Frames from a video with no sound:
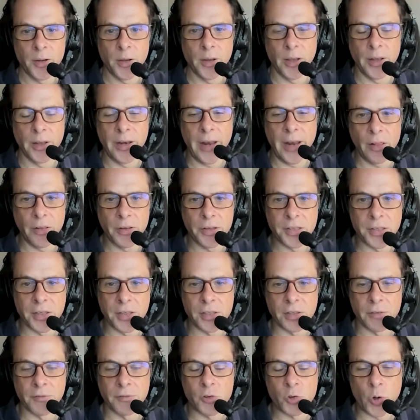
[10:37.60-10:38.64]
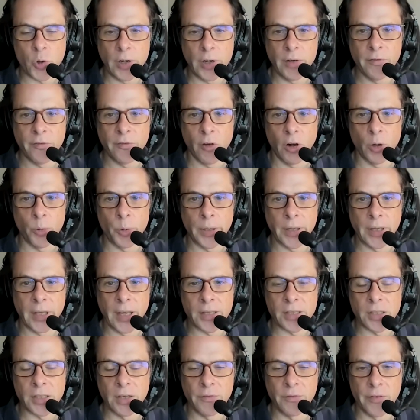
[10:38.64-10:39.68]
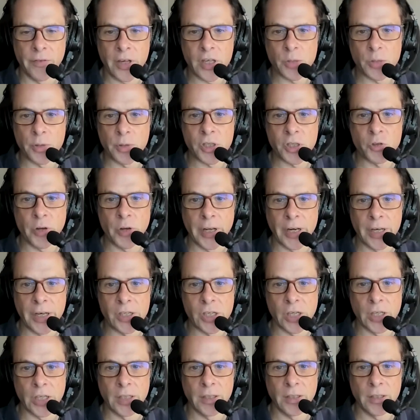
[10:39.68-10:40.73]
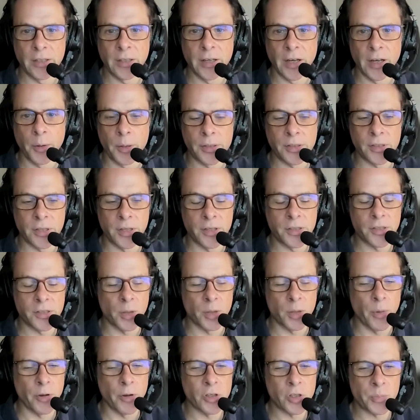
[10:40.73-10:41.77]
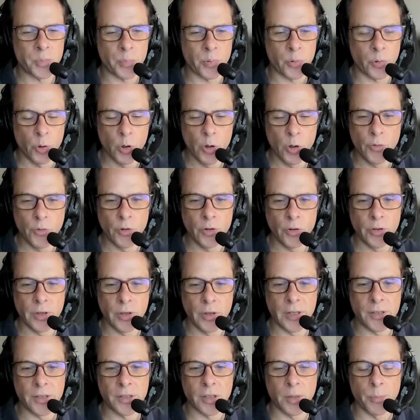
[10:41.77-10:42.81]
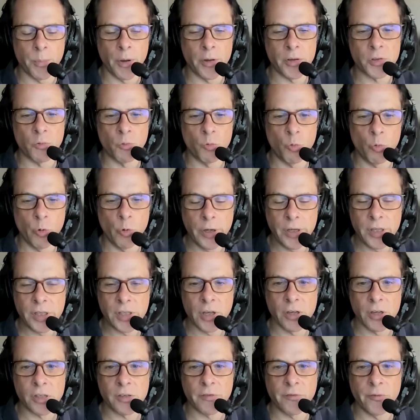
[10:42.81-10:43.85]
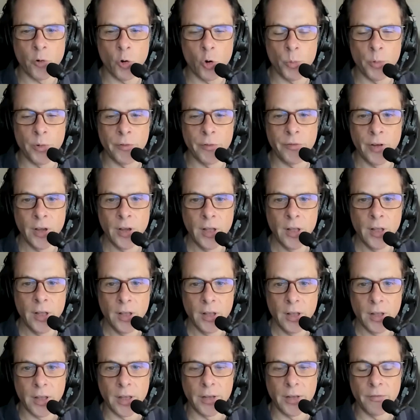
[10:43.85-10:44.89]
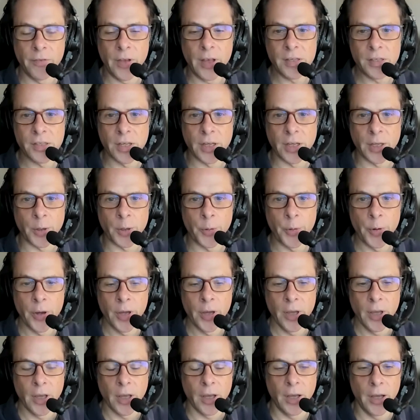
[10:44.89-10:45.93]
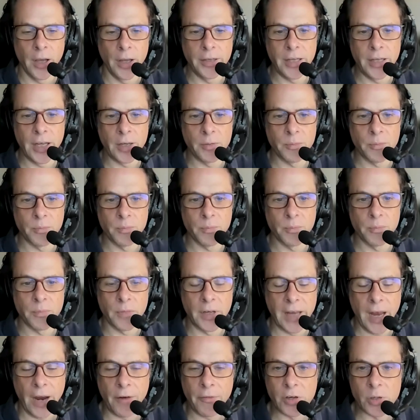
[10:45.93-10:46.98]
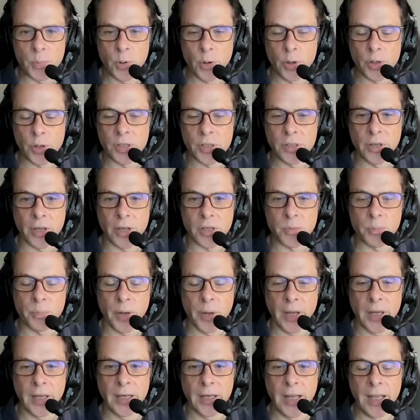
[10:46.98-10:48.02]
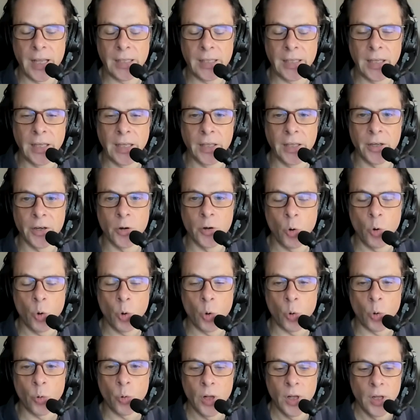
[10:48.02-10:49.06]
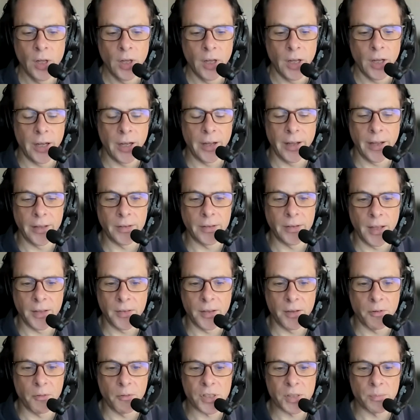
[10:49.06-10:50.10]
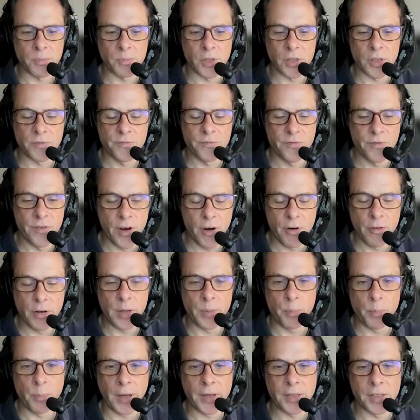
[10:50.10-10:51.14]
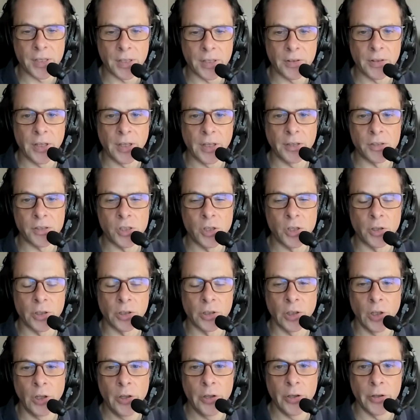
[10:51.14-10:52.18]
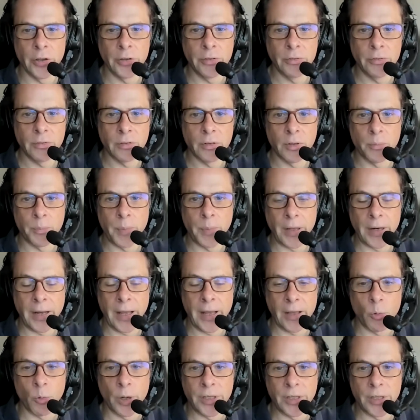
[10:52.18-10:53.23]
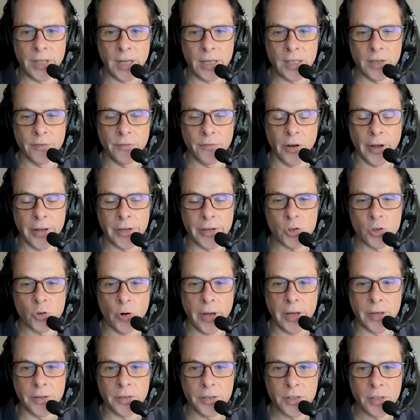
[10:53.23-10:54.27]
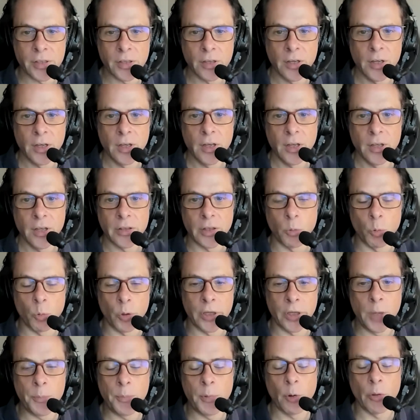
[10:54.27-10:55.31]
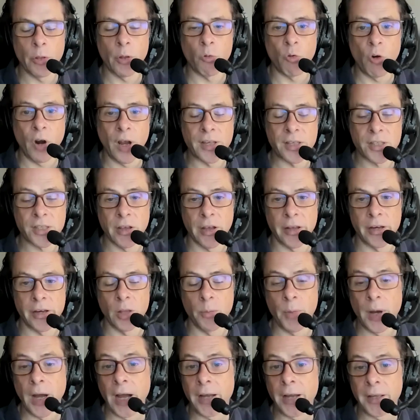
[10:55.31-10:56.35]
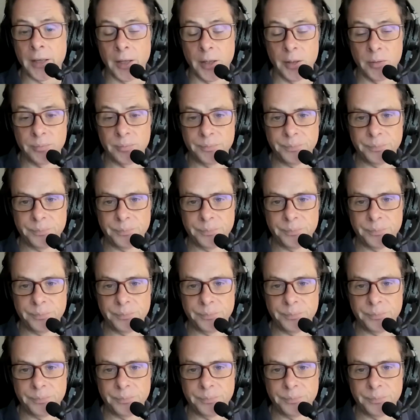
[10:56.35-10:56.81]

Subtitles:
analysis of trend following as an investment strategy. It's the most proven, it's the most researched form of investing, and yet the average person doesn't pay it any heed at all. And there are some just very basic things you can learn about how to identify trends that will keep you on the right side of the market.